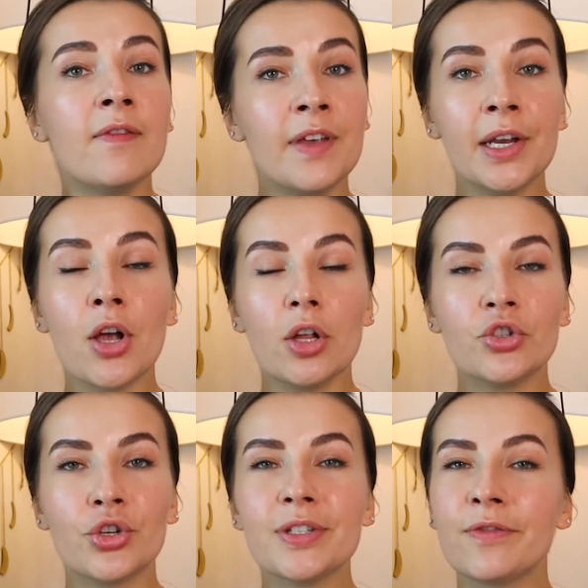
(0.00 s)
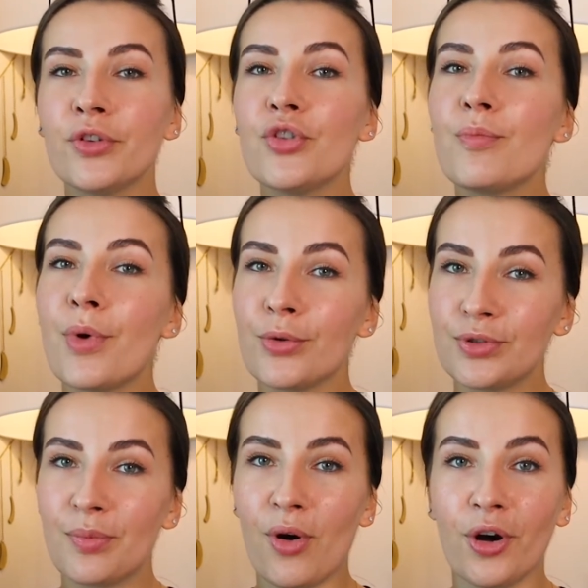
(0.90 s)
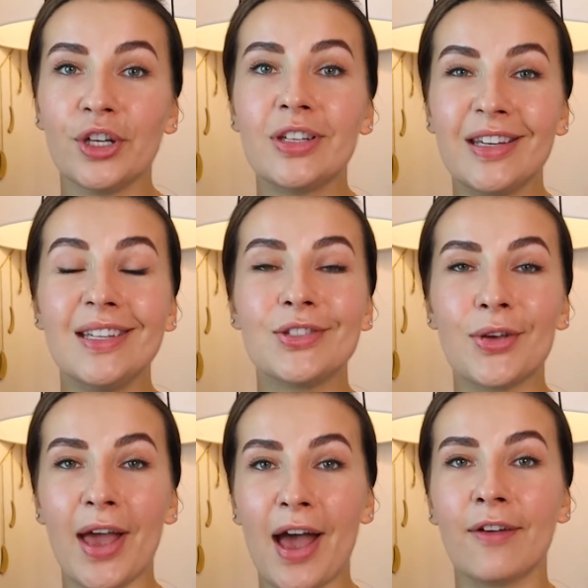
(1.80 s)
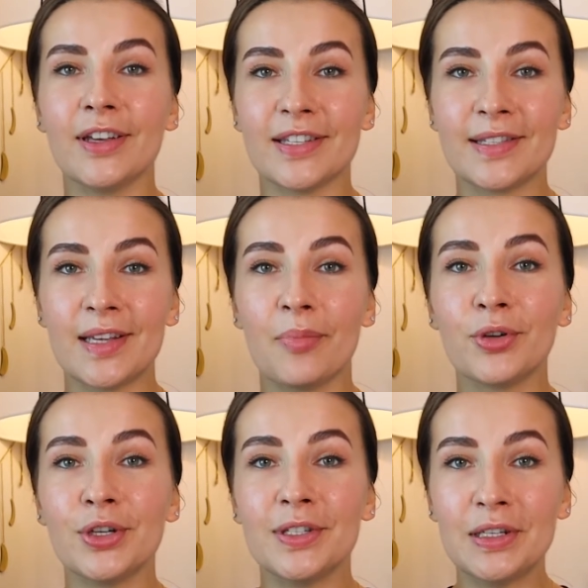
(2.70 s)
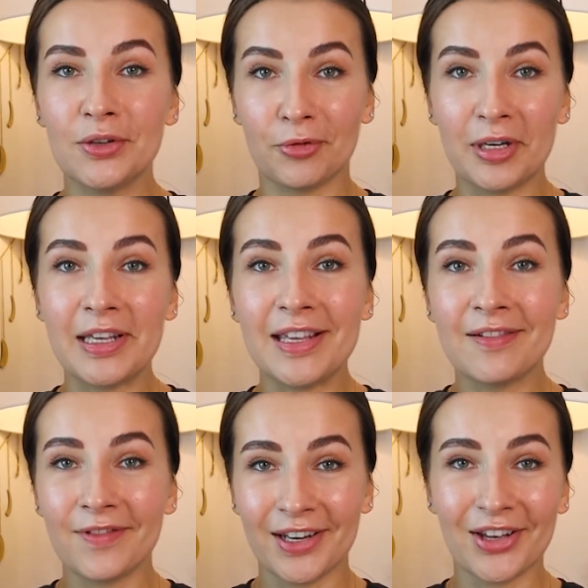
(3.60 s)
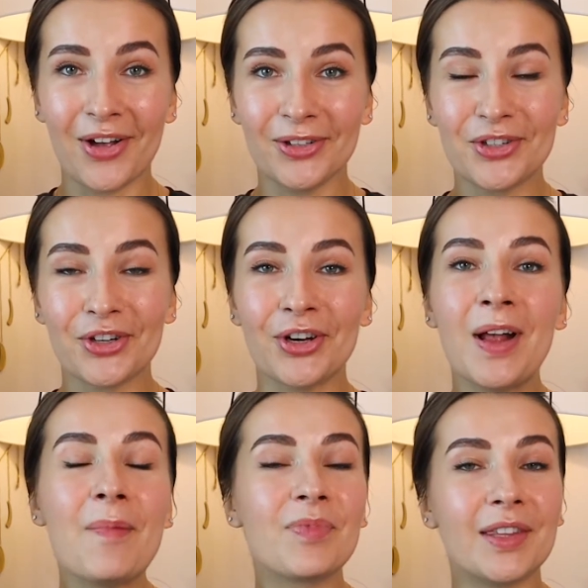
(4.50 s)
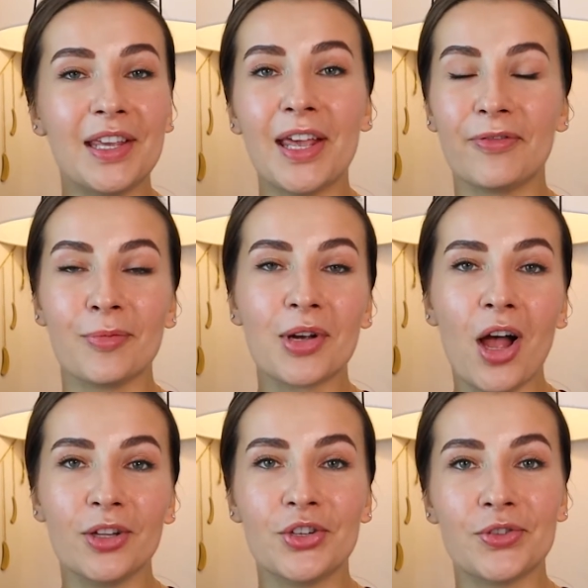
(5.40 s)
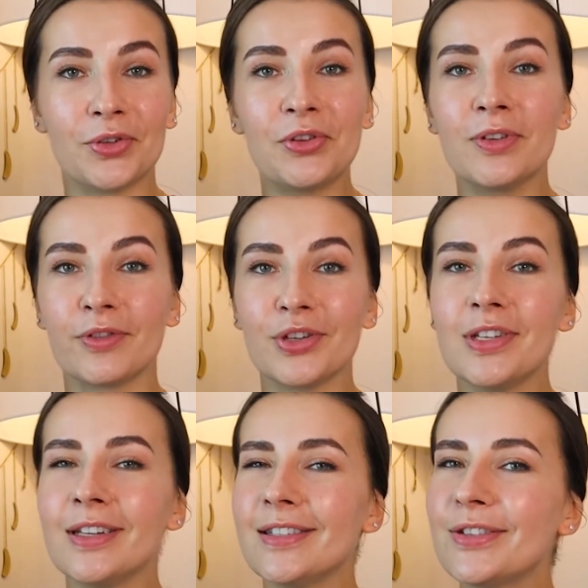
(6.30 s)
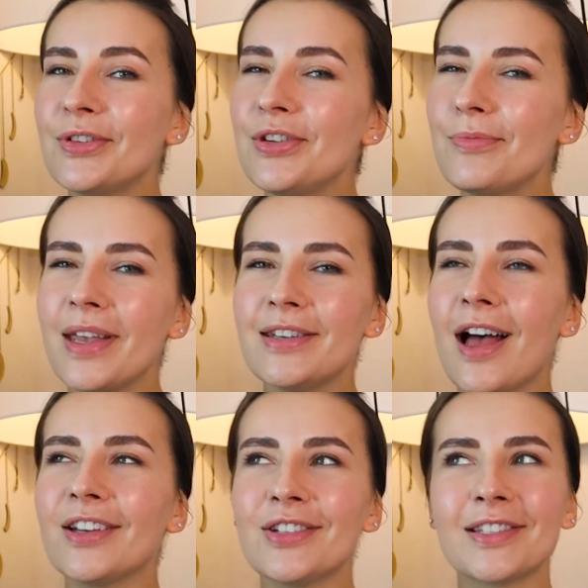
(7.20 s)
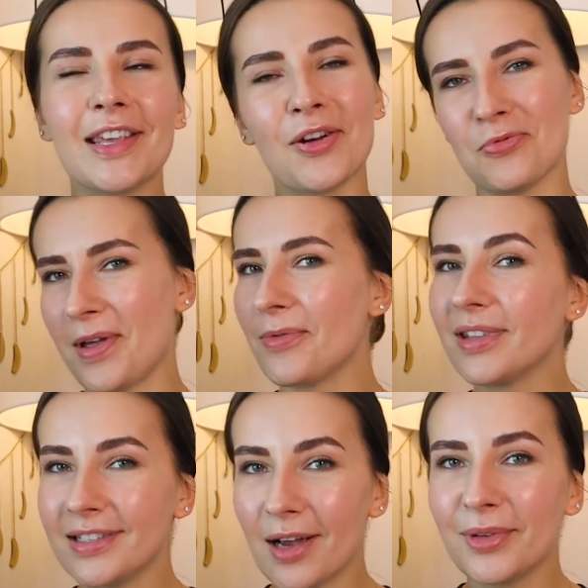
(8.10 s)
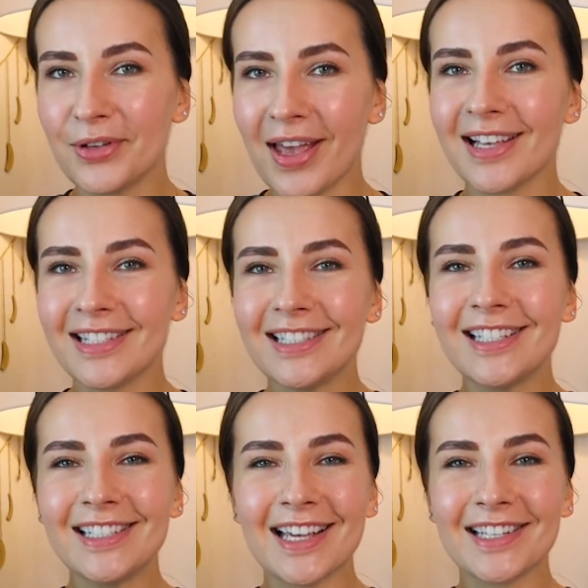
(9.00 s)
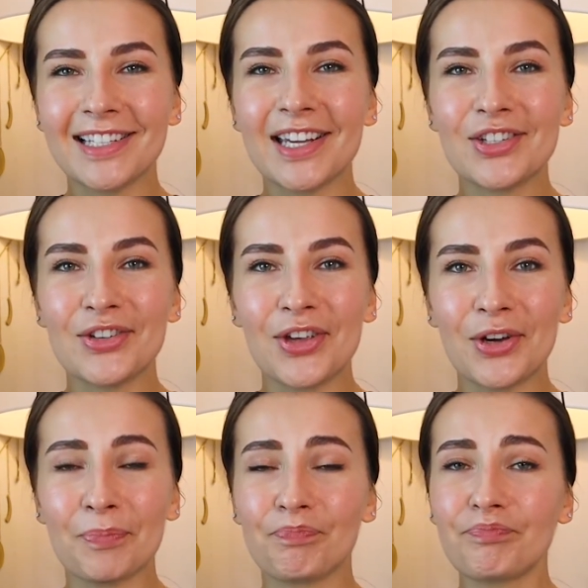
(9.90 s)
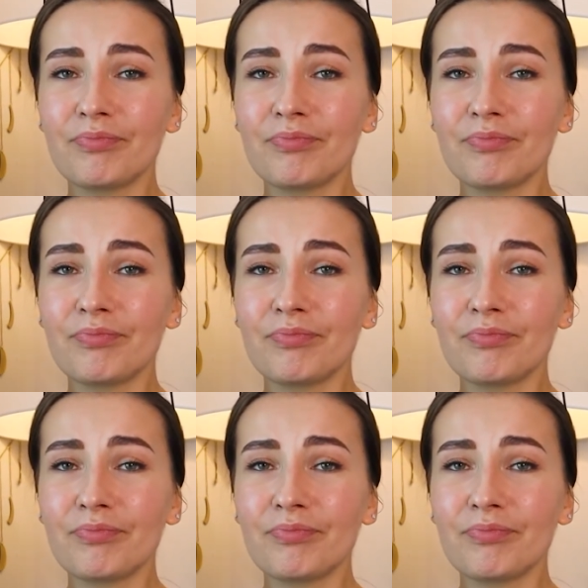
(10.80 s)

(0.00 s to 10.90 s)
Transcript: Viticulturists, for the most part, need to have a separate degree in viticulture that they get from colleges or universities. So you may not just get away with a W S E T designation here.